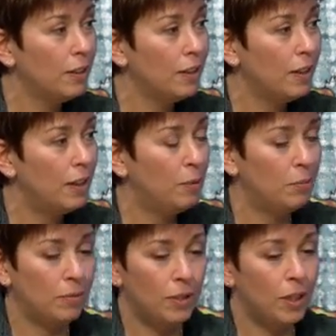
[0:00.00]

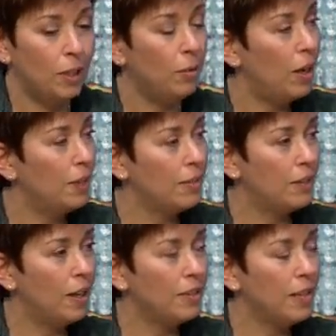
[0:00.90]
You know,
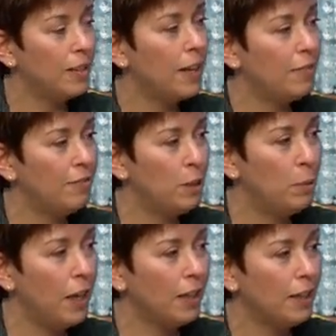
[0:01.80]
I'll take that feedback.